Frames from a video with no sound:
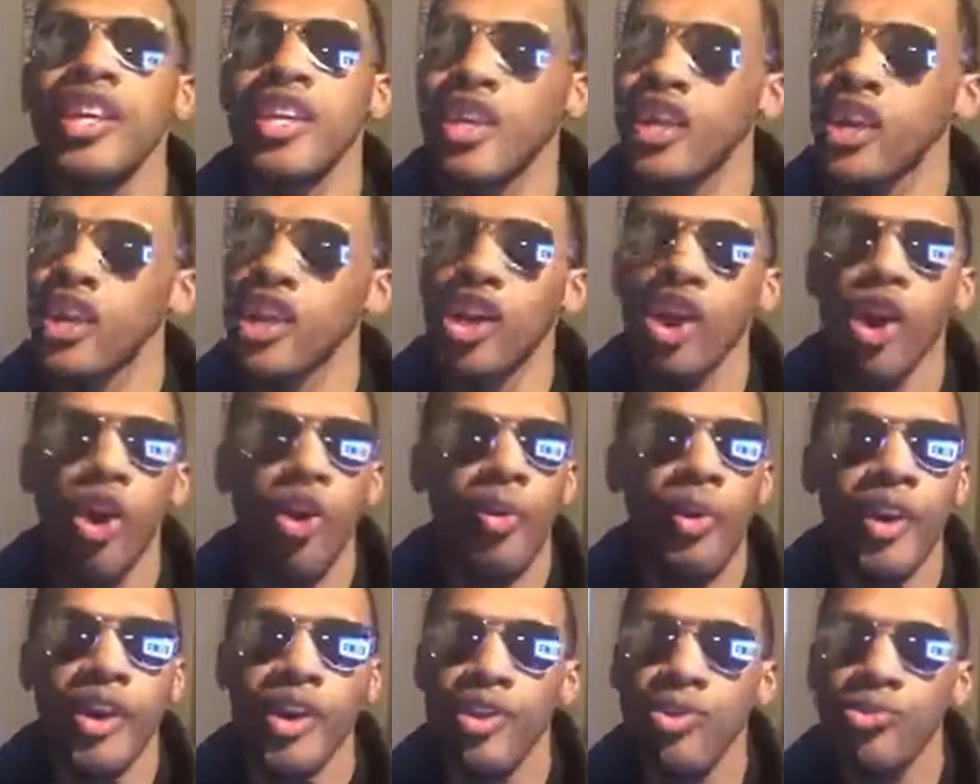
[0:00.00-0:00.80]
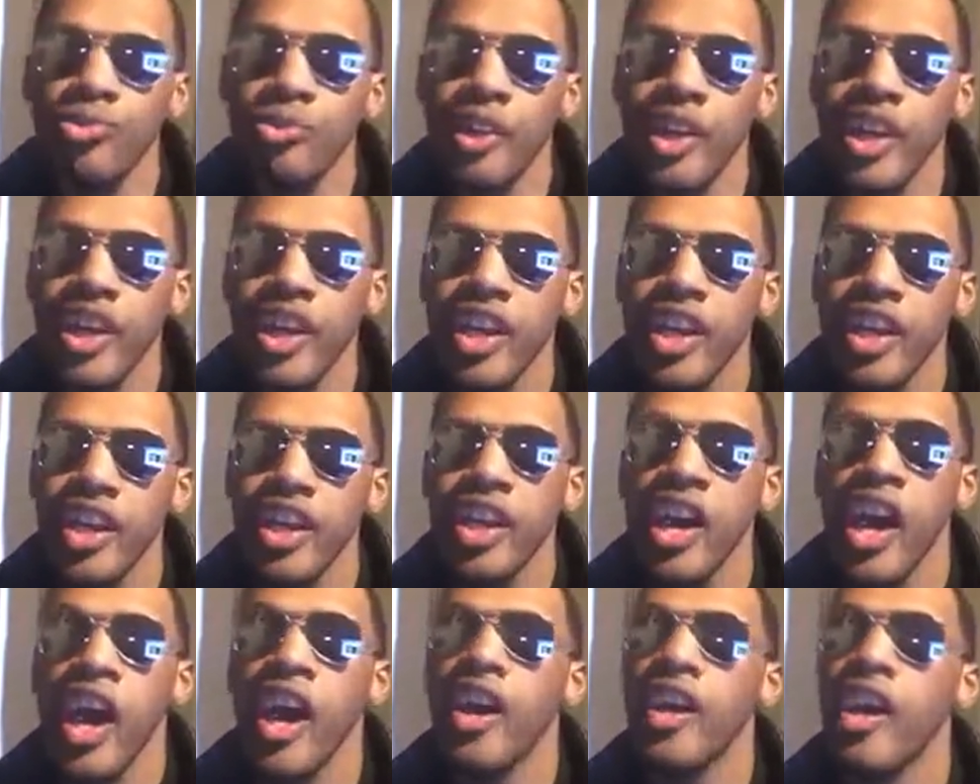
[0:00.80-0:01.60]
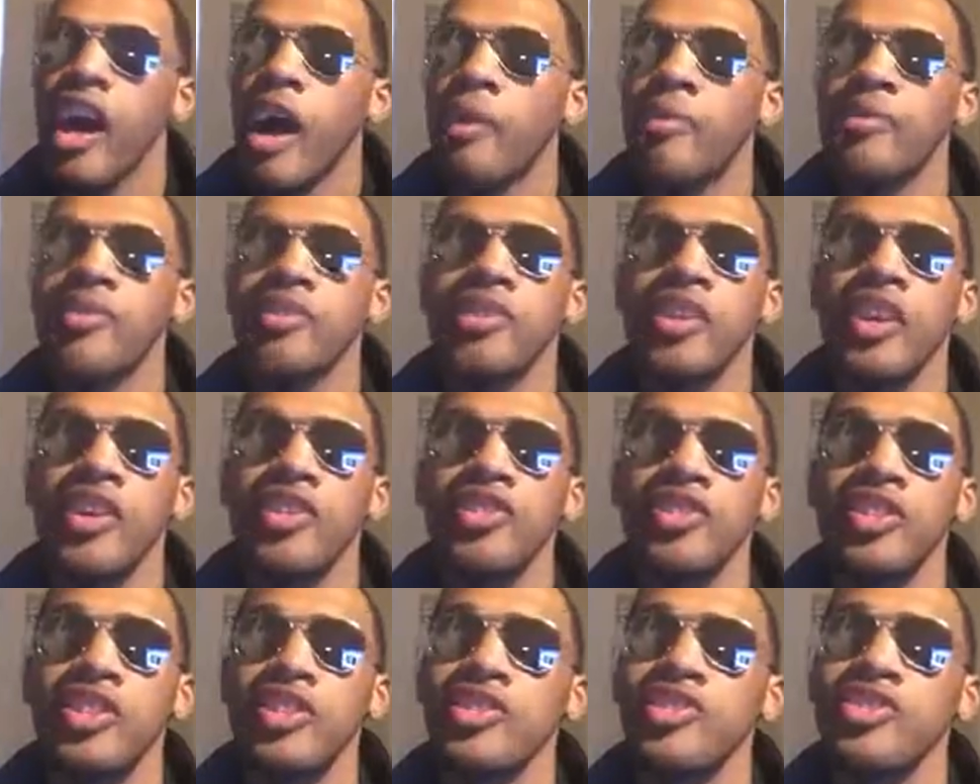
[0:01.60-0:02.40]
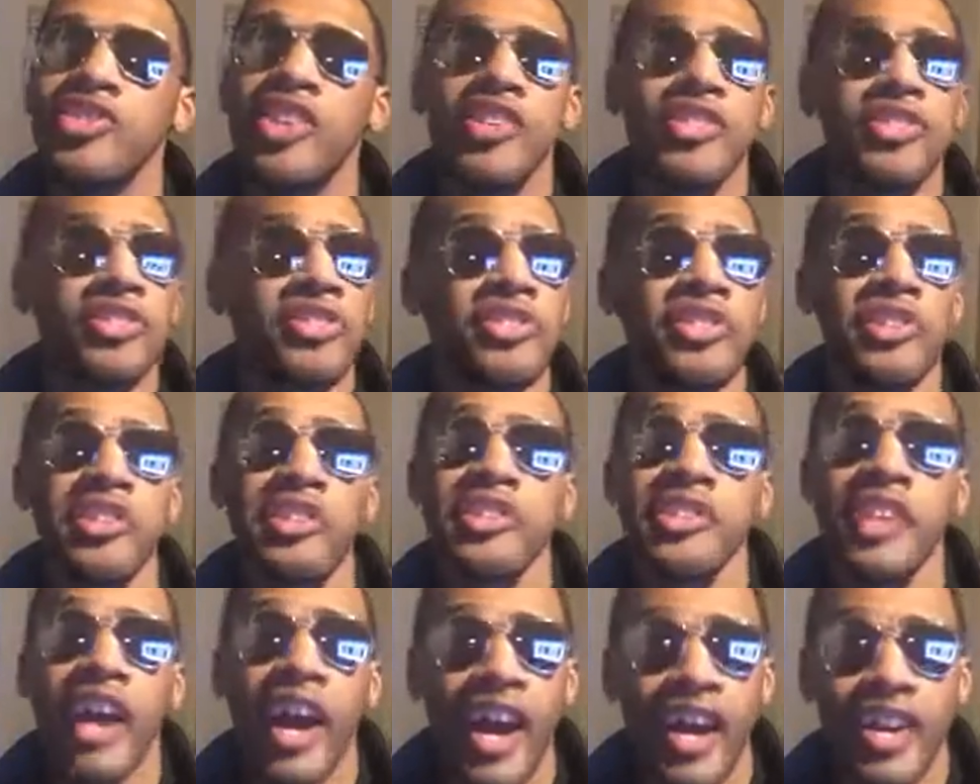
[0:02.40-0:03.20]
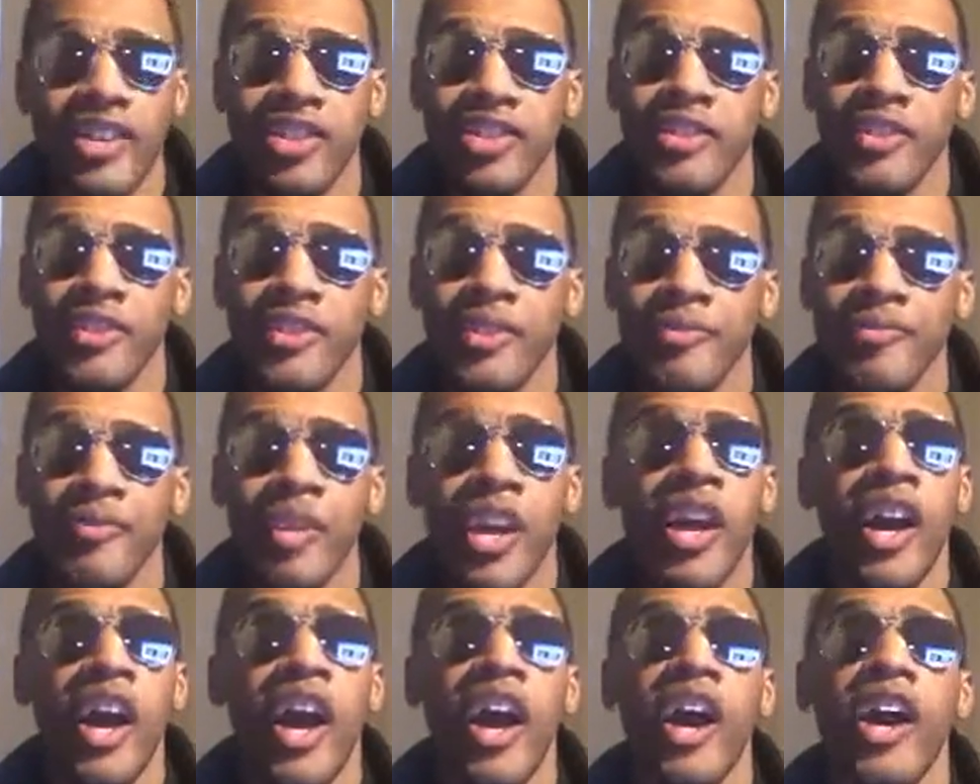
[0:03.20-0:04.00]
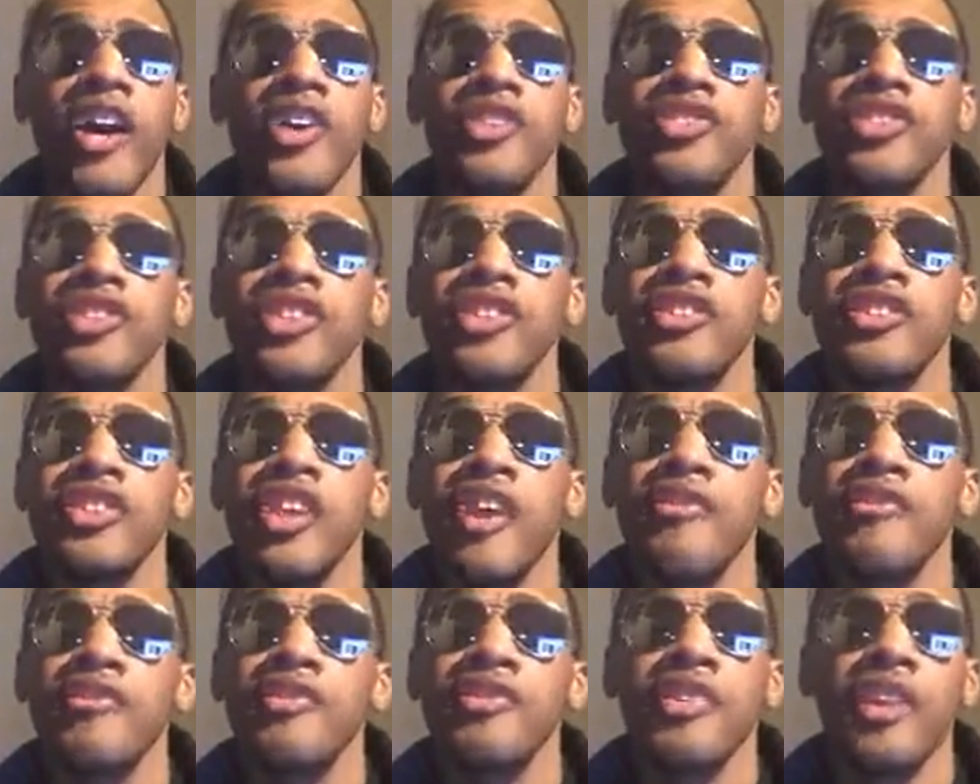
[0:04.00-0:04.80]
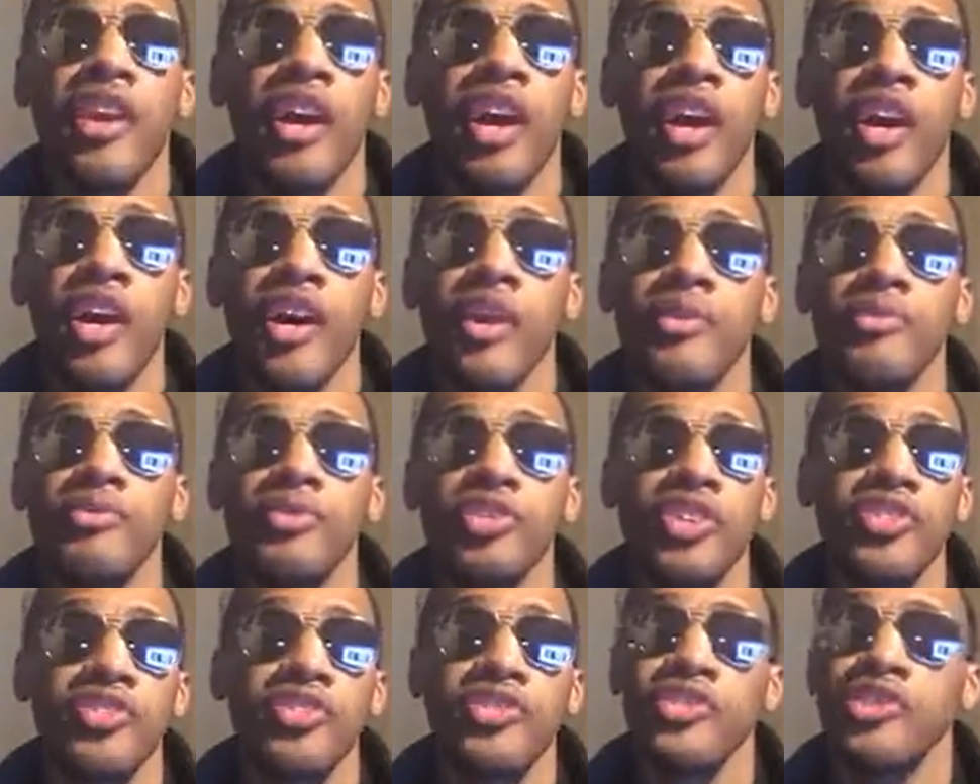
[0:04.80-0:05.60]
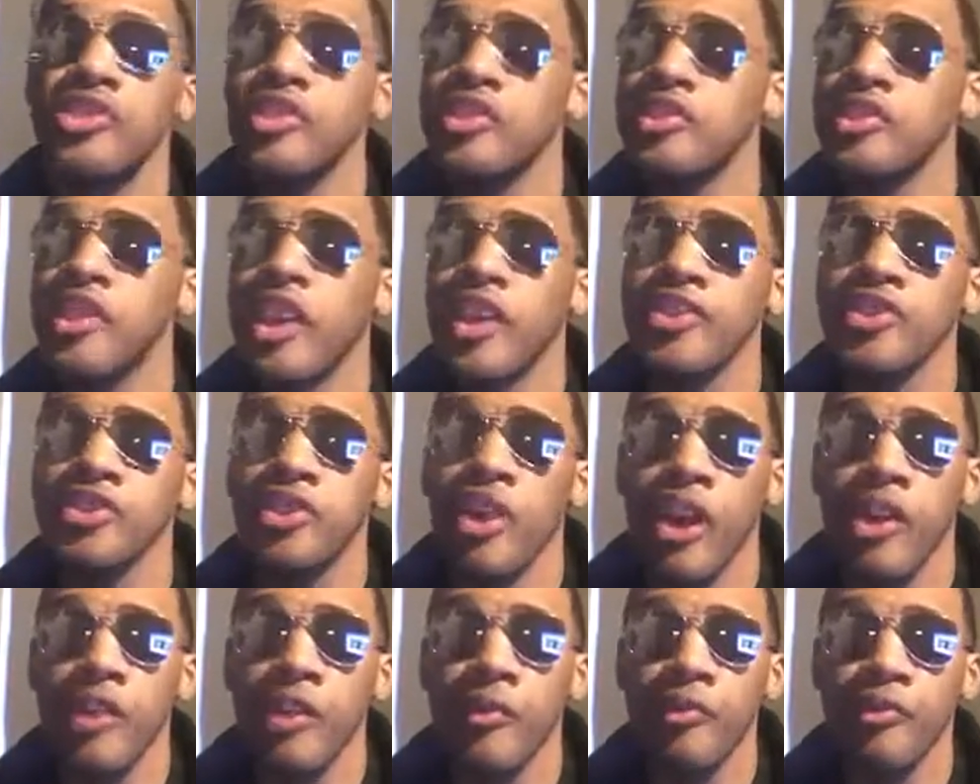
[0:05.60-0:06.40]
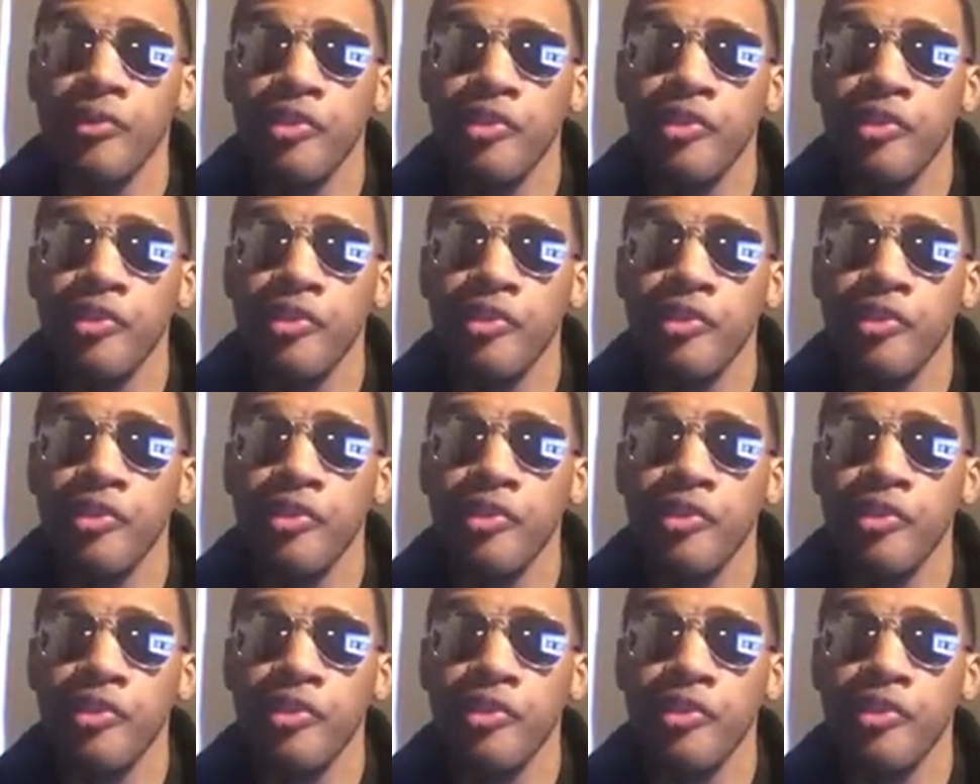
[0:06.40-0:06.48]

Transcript: can go in the ring. I would say she's just as good as Asuka. She is definitely just as good as, like, Charlotte